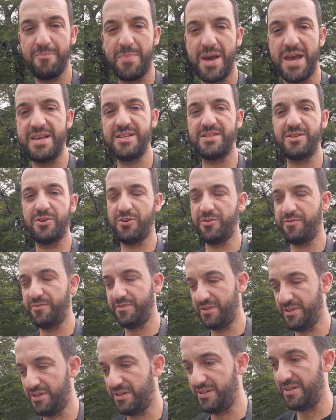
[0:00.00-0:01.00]
base
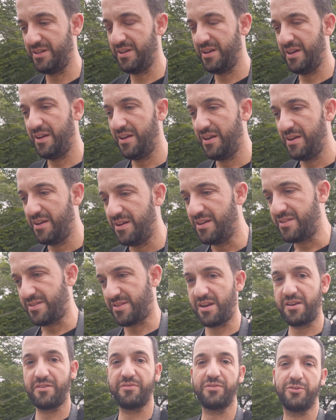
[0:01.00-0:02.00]
of
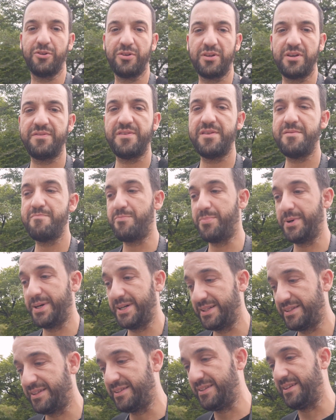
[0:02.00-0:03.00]
street photography,
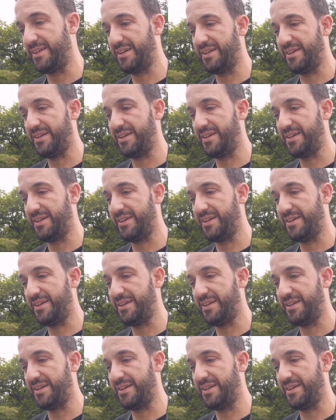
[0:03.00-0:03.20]
but